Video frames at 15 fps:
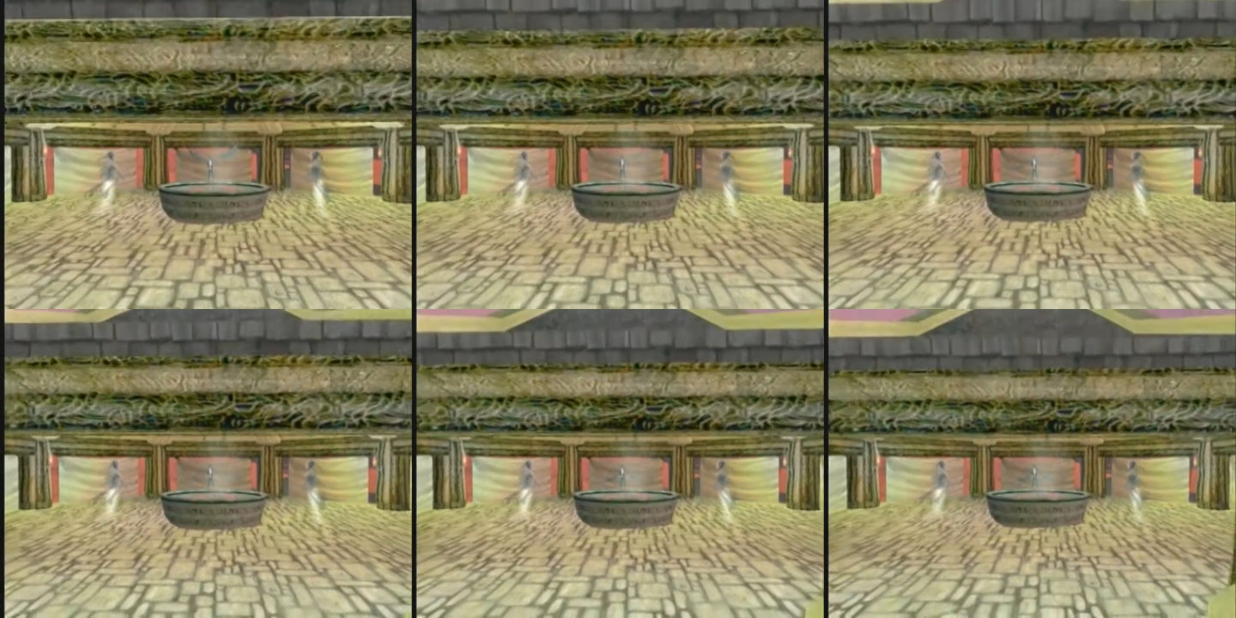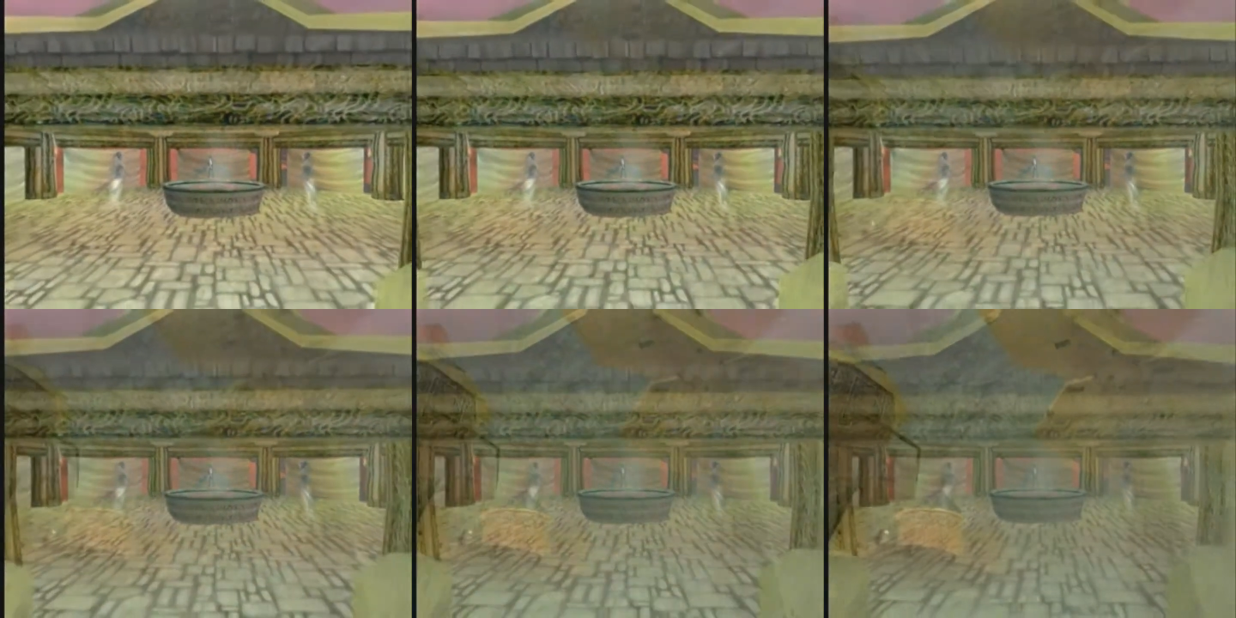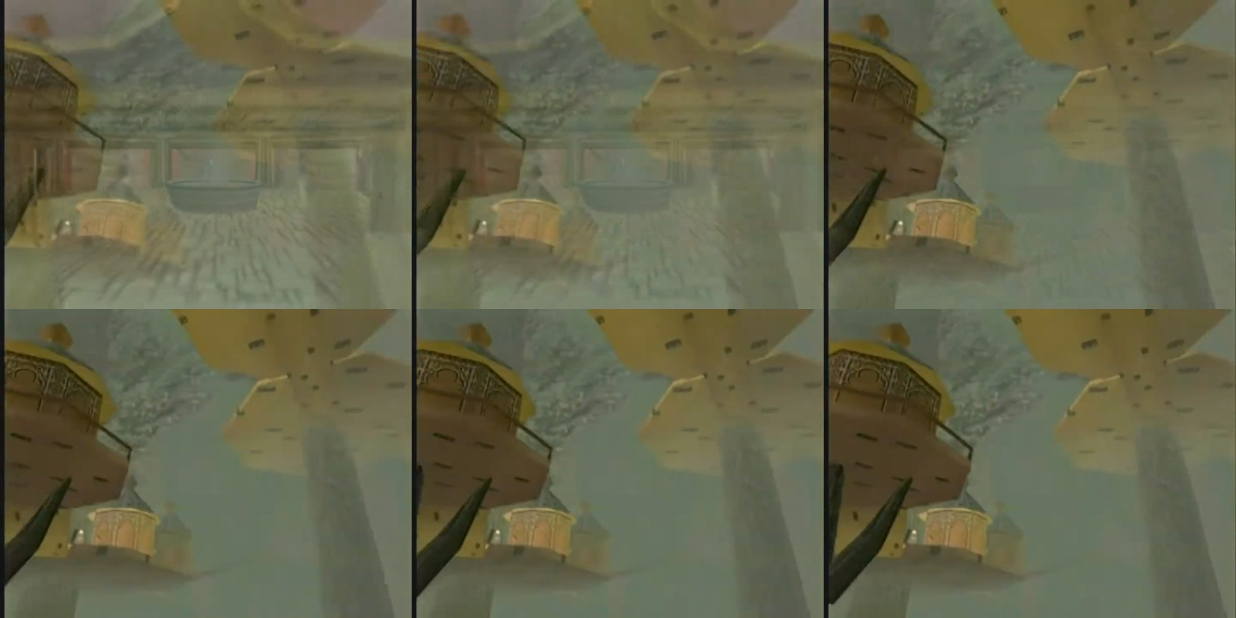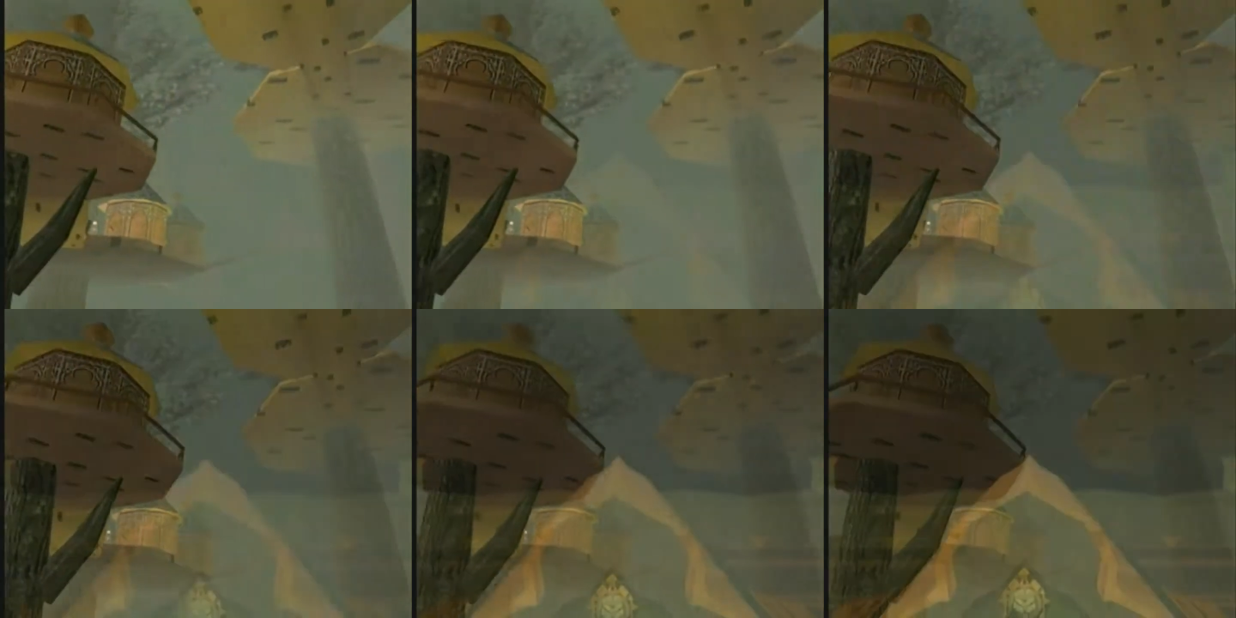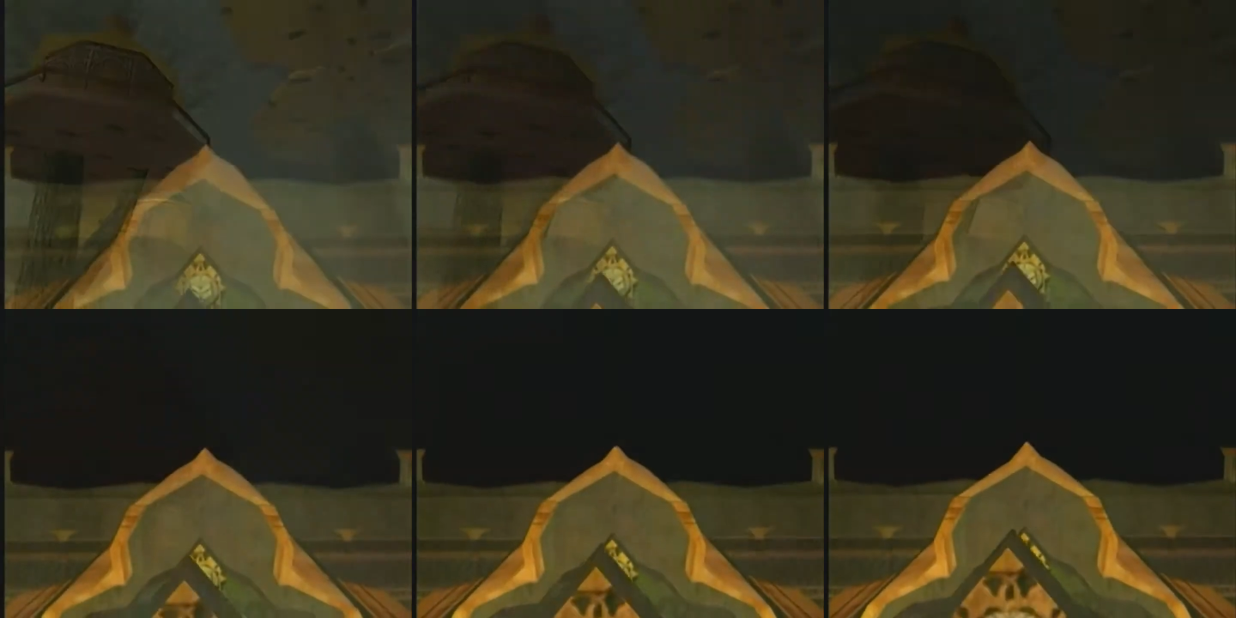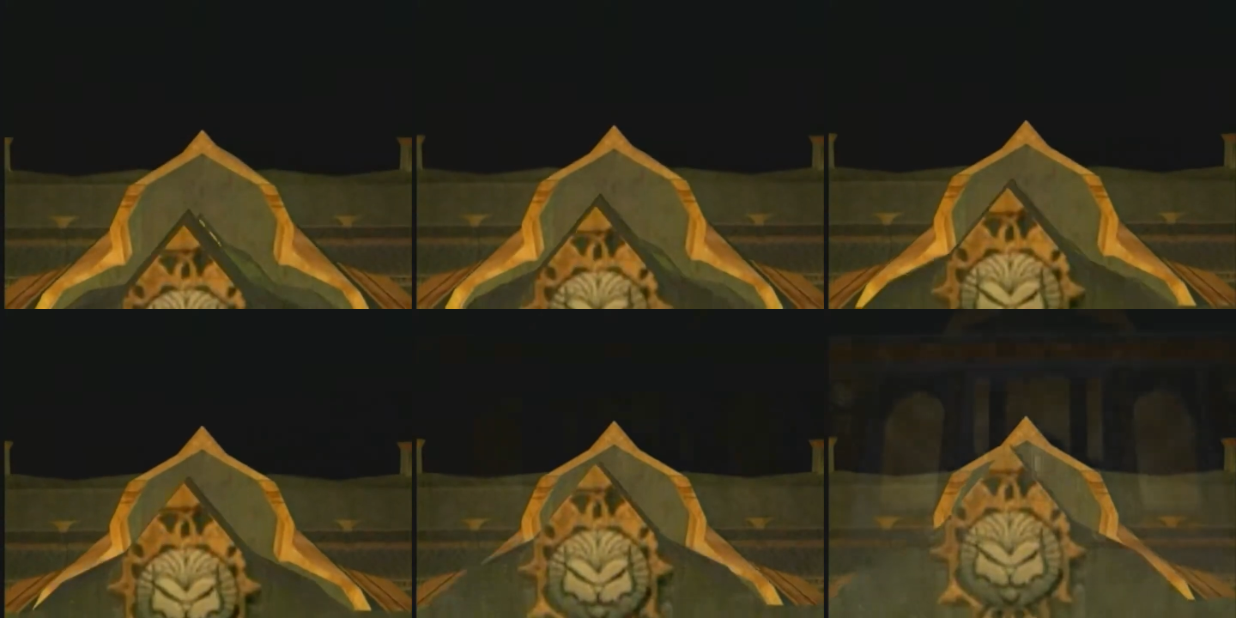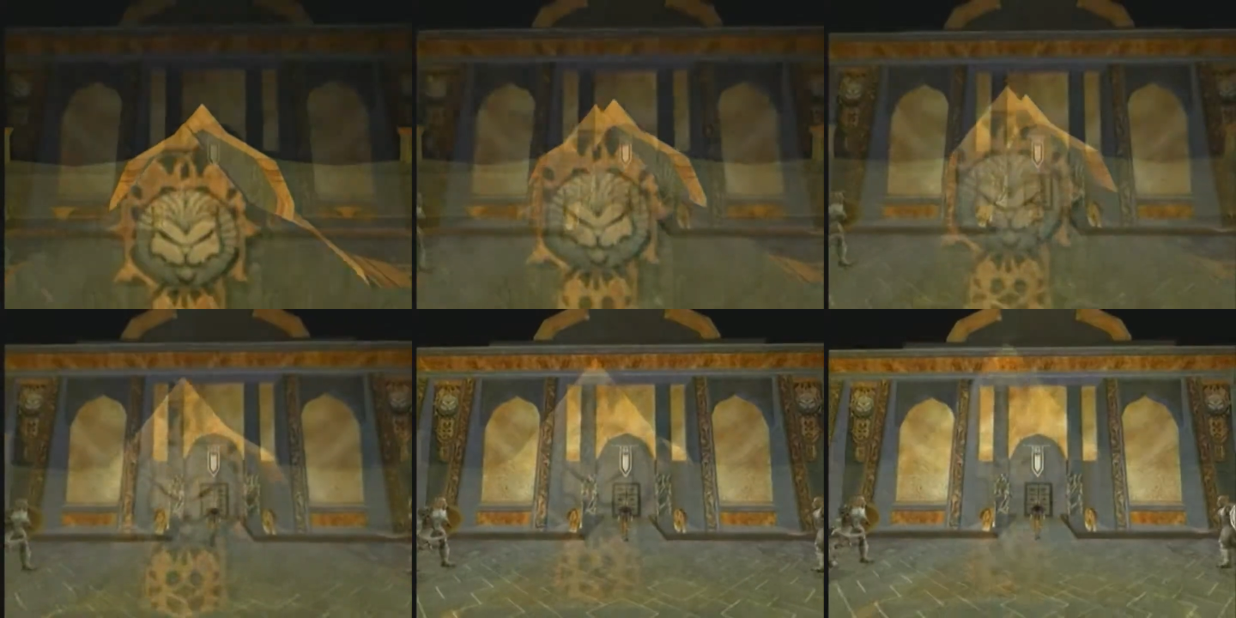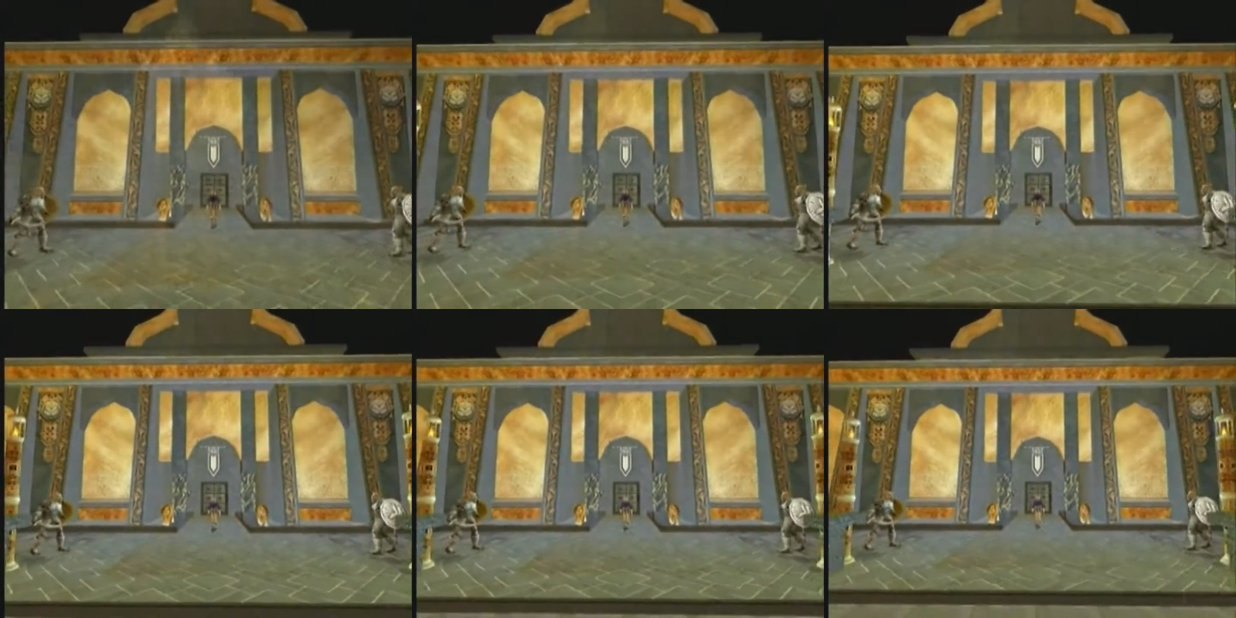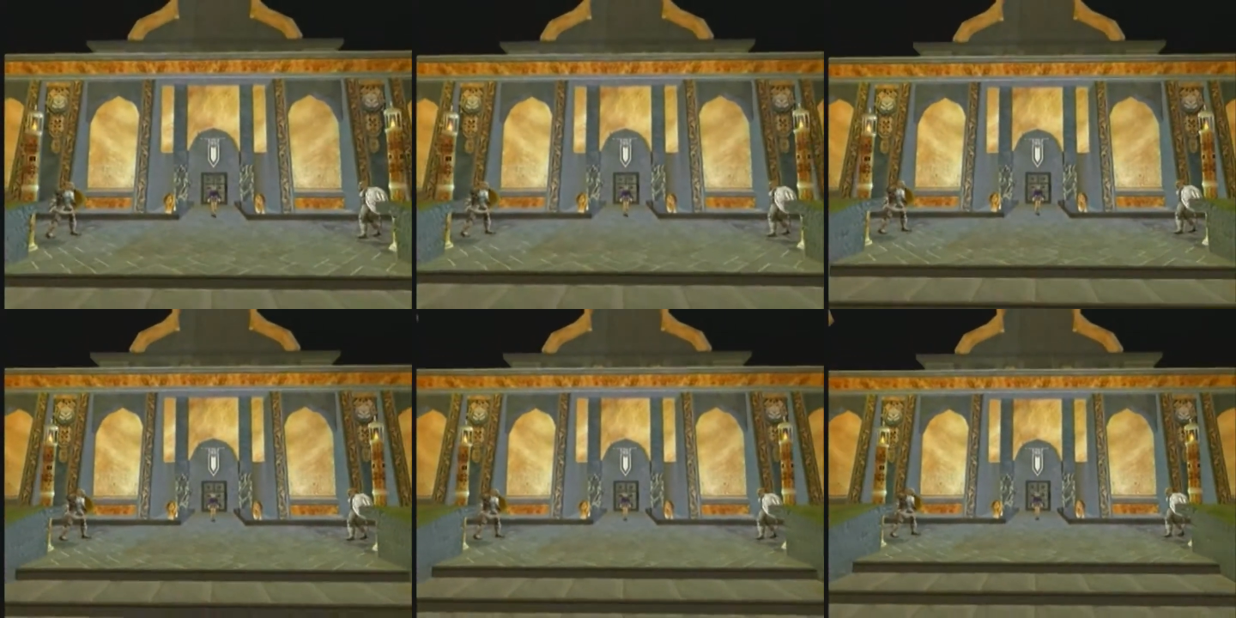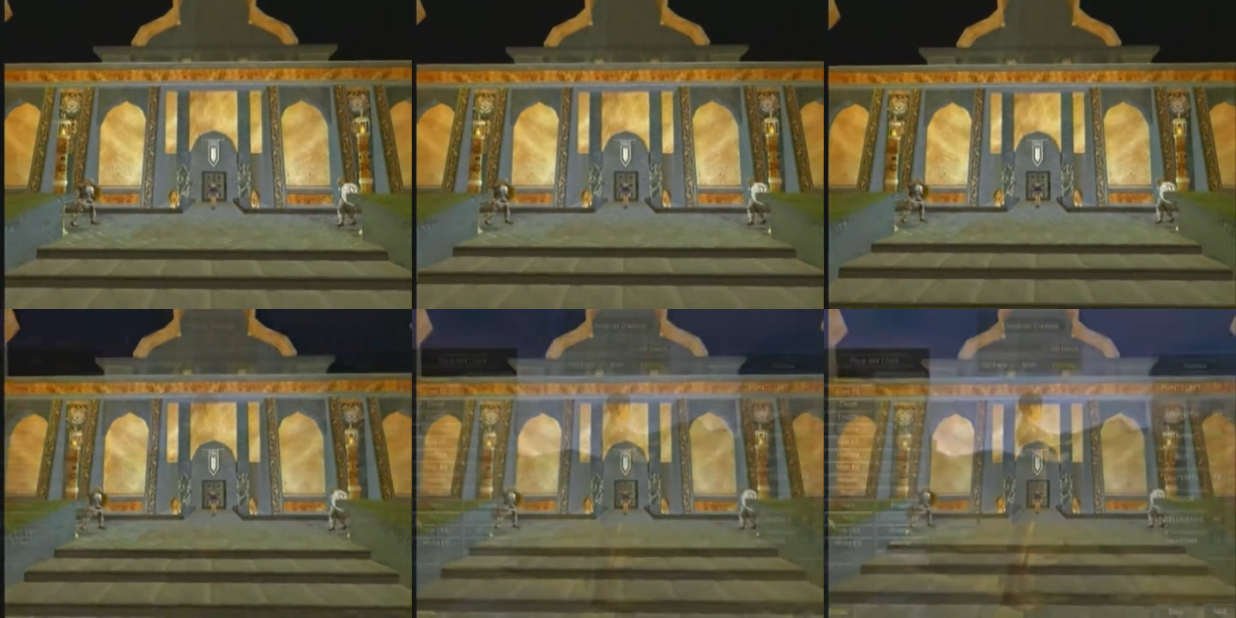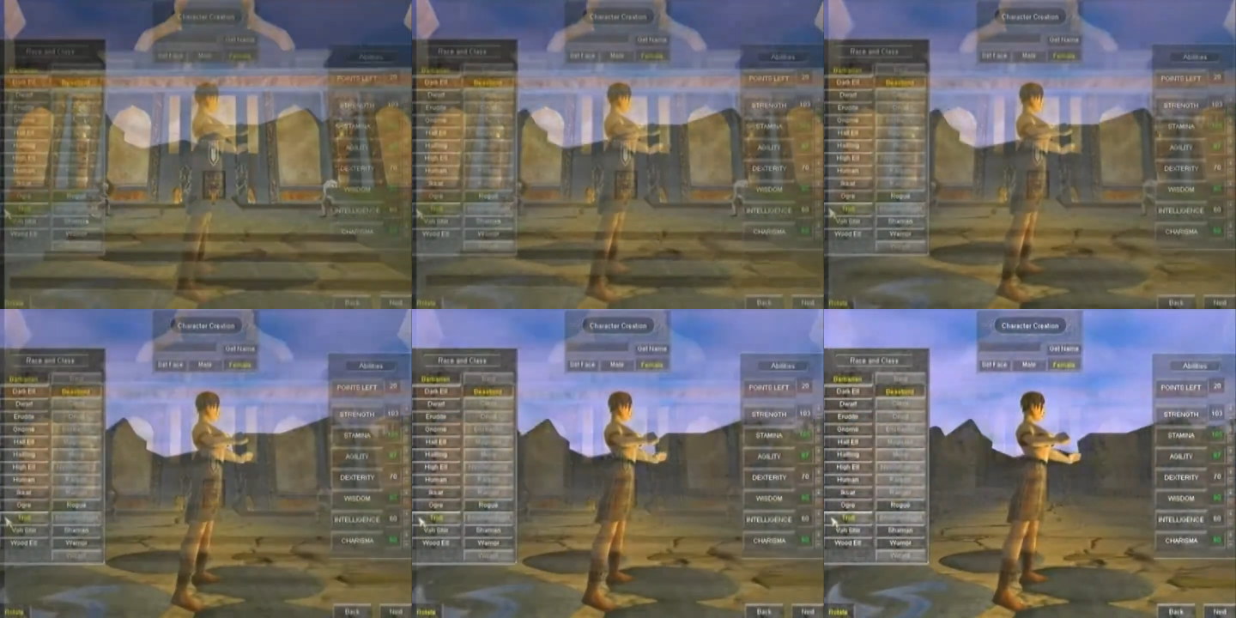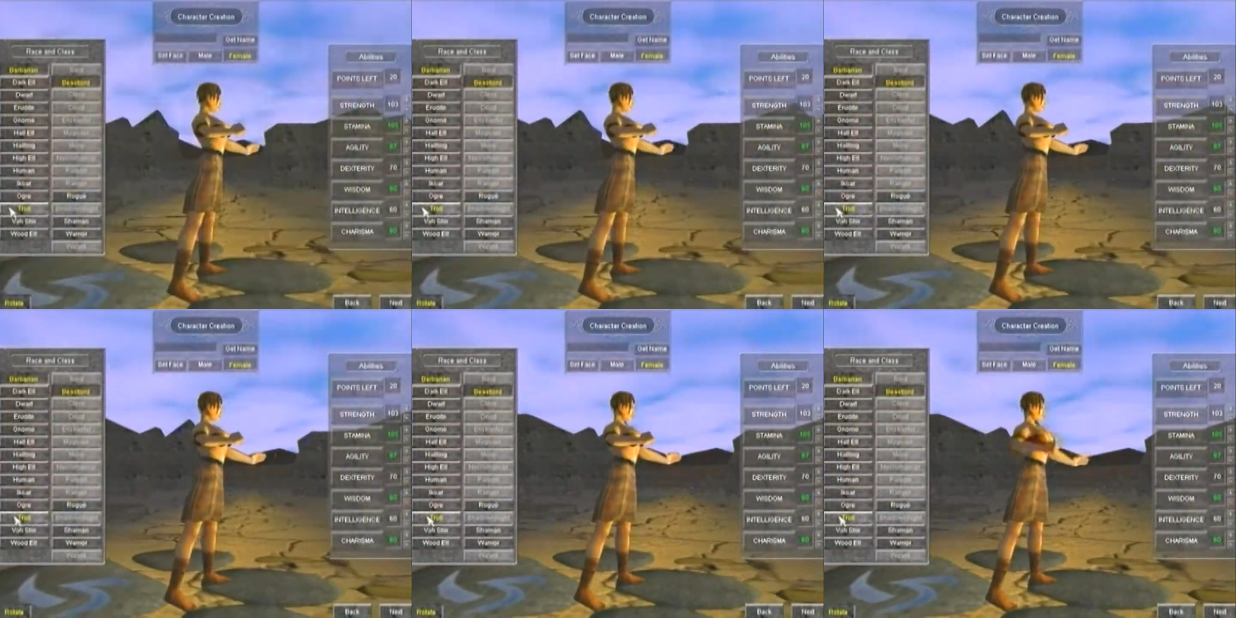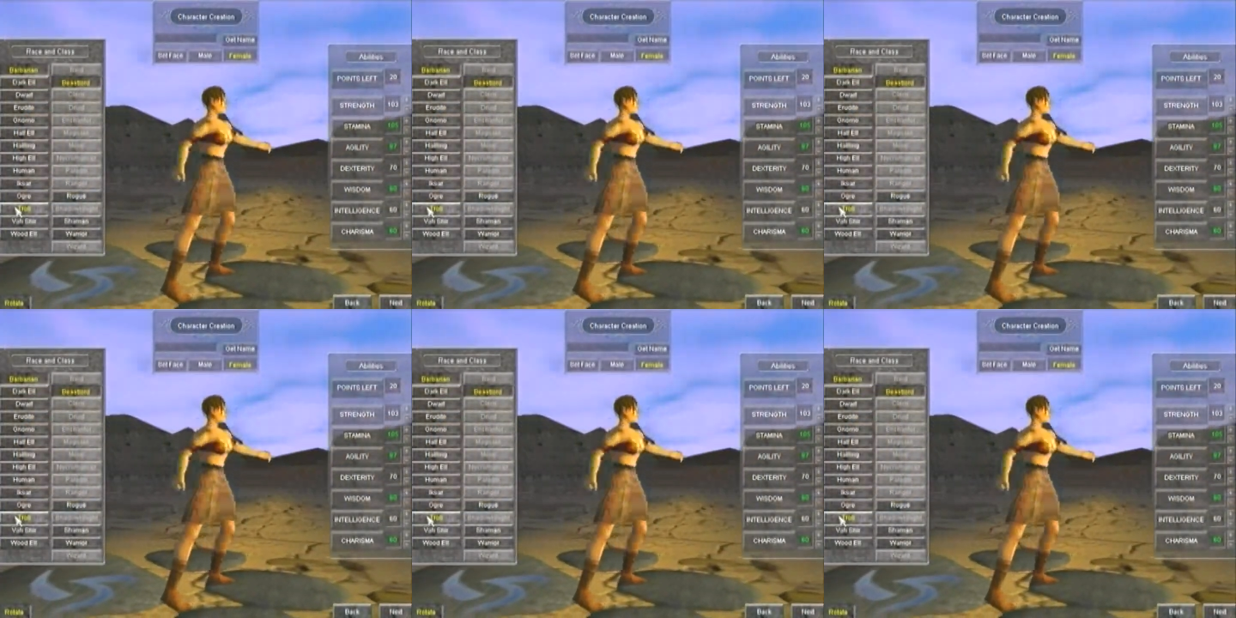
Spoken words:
Nobody's mouth can be seen.